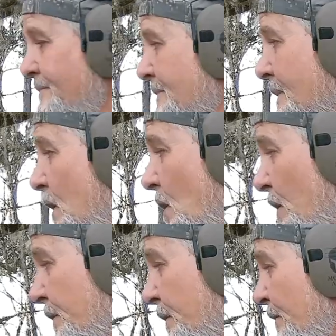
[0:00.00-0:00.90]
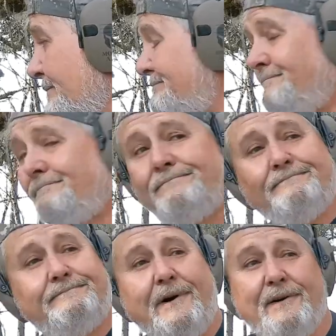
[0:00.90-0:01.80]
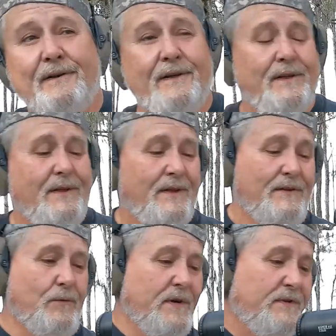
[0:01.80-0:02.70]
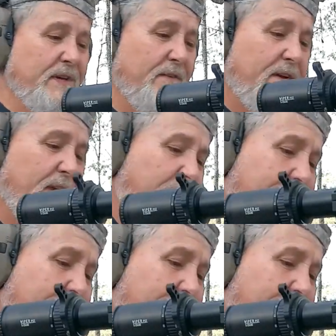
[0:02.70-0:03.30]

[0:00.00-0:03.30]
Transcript: Hole in hole. 2780.